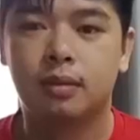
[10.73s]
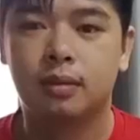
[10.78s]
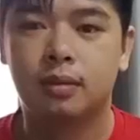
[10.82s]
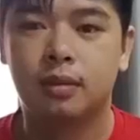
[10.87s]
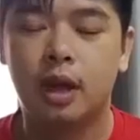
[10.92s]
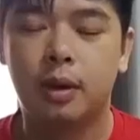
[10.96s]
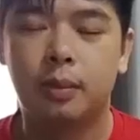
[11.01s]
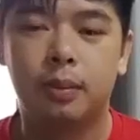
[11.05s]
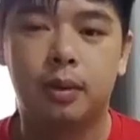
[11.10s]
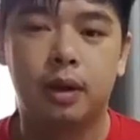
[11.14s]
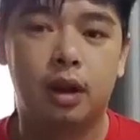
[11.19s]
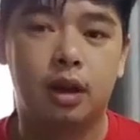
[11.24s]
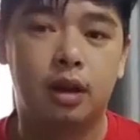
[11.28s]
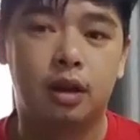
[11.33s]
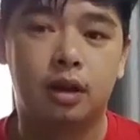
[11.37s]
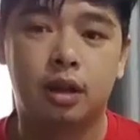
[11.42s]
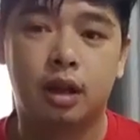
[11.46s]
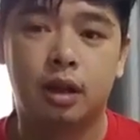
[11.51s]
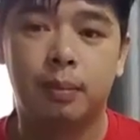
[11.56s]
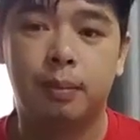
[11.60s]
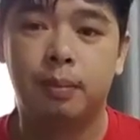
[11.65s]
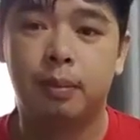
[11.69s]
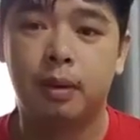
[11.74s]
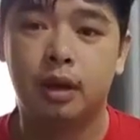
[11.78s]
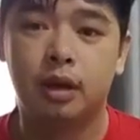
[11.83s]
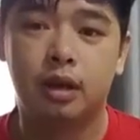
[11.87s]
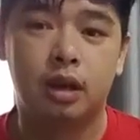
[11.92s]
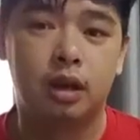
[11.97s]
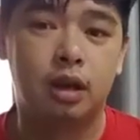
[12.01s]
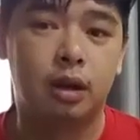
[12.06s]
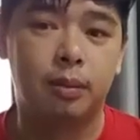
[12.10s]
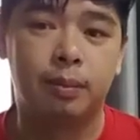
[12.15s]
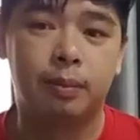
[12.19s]
Dual spoilers, full
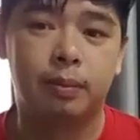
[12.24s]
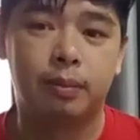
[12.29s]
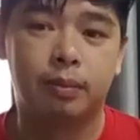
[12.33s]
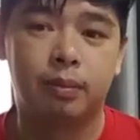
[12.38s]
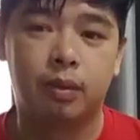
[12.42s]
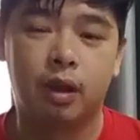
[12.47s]
update.